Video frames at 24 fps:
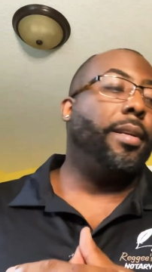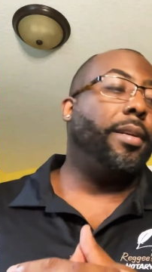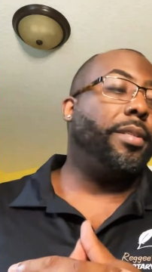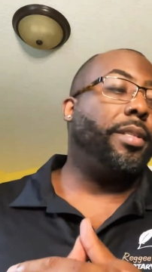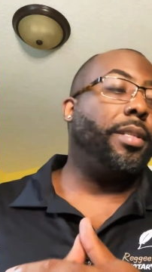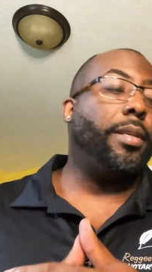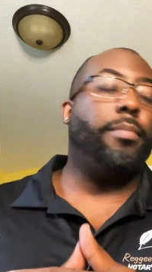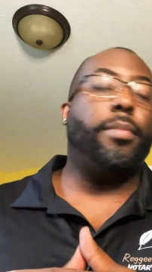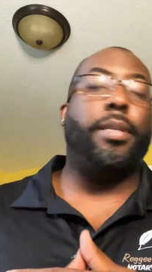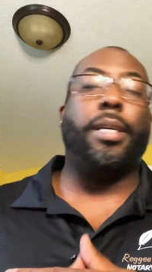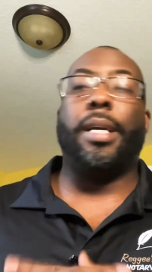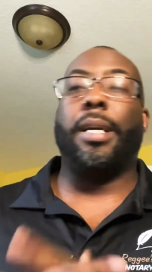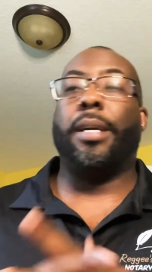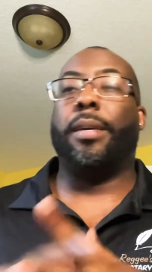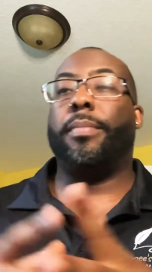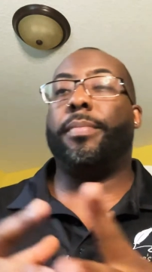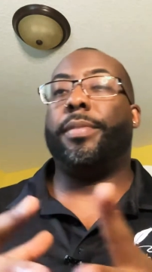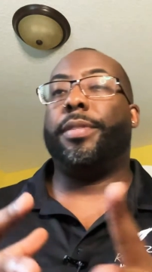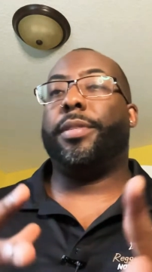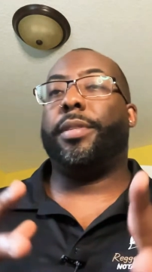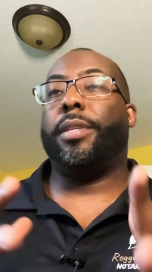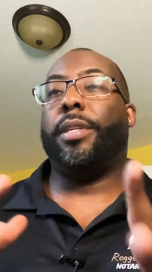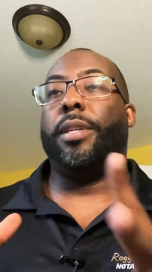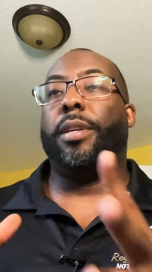
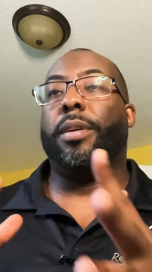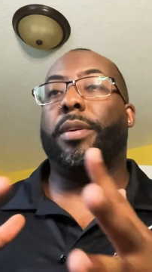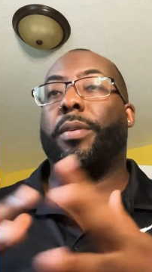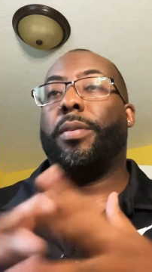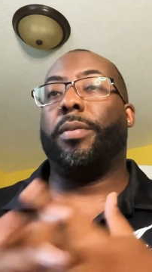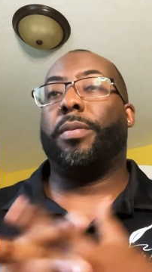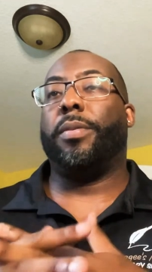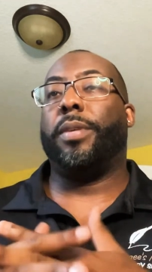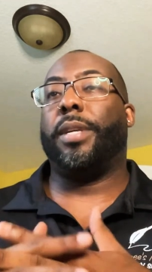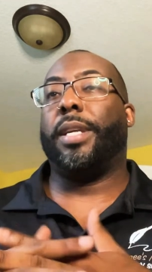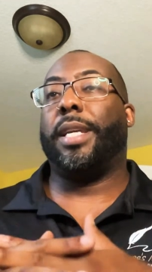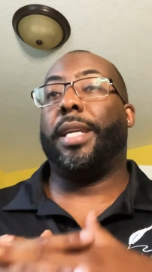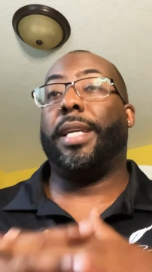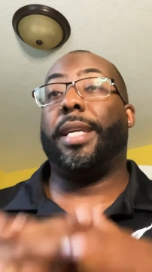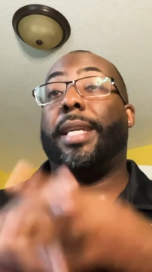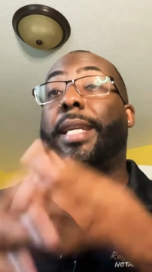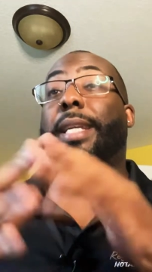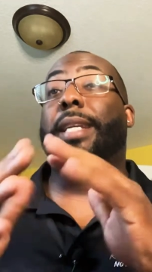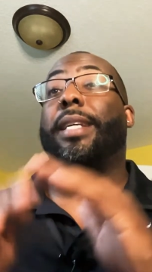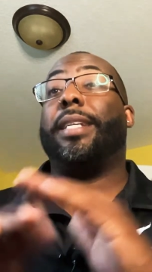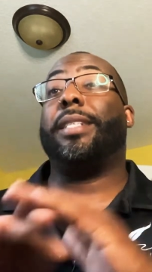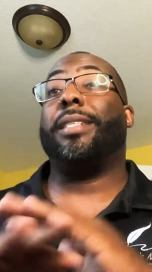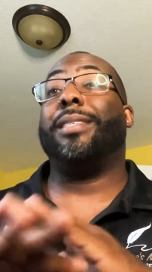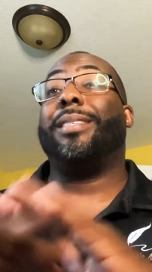Sometimes,
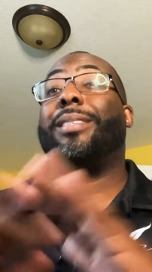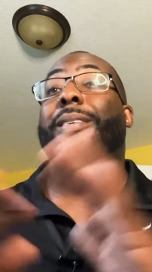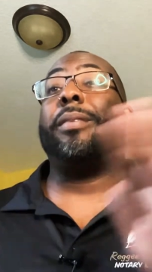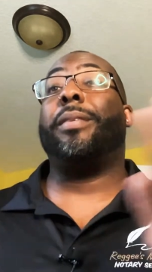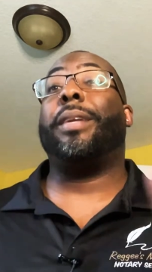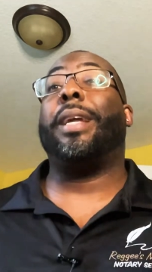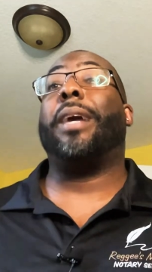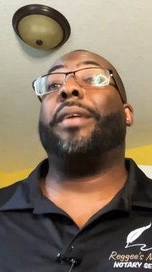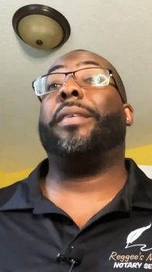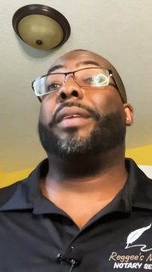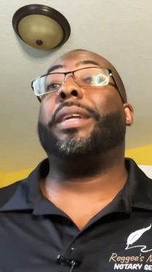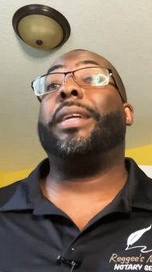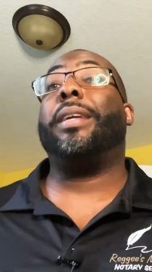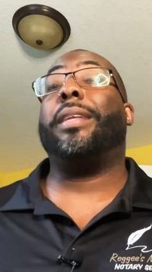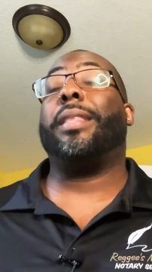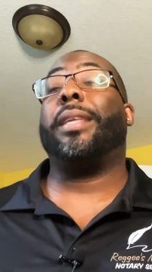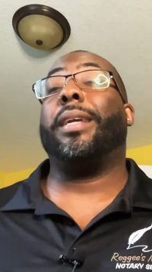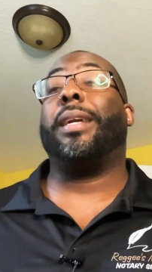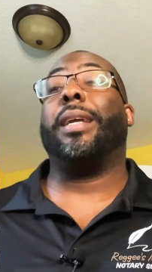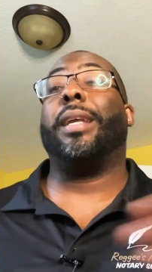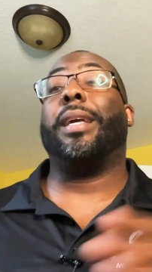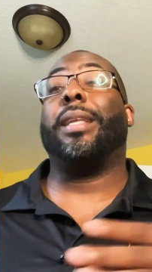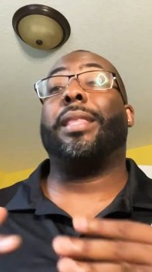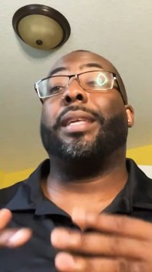he doesn't turn down
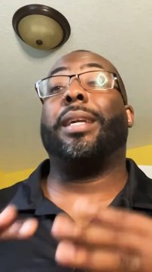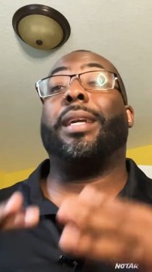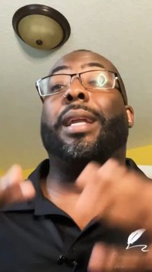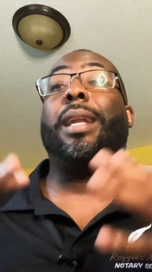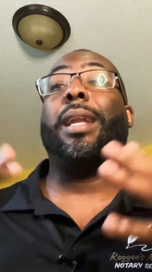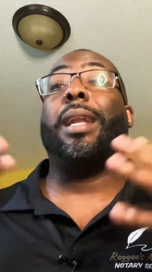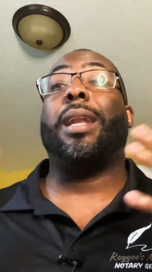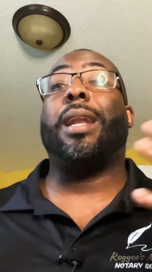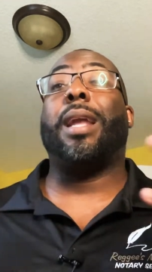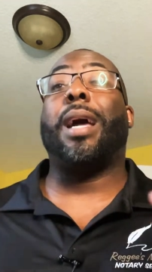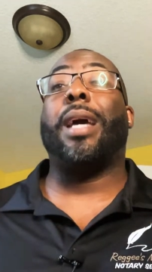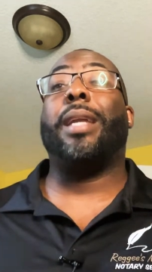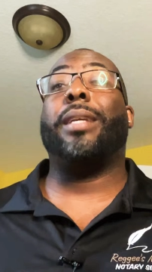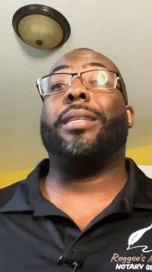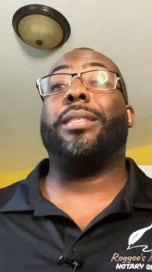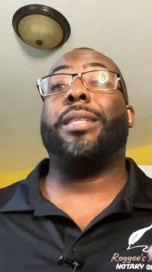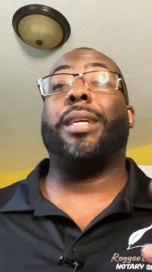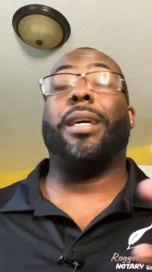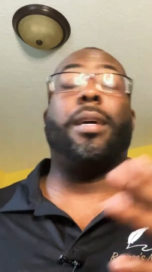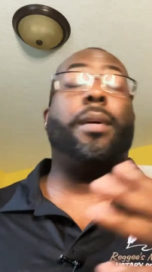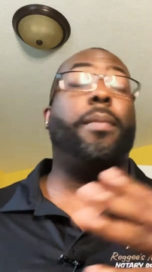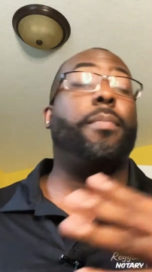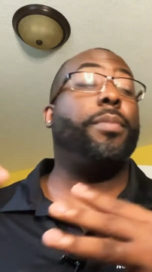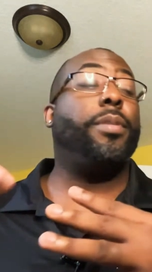anything. And I think a lot of
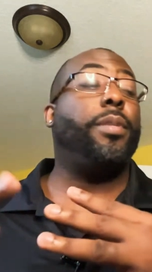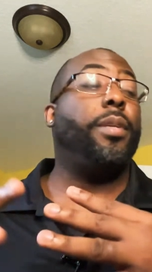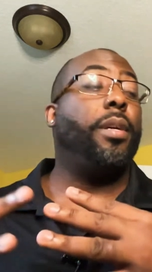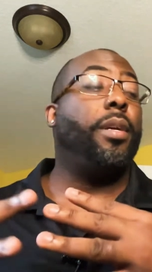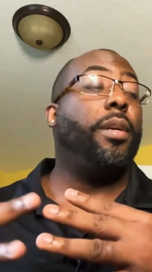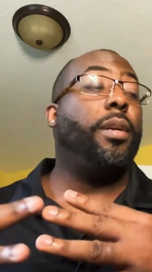times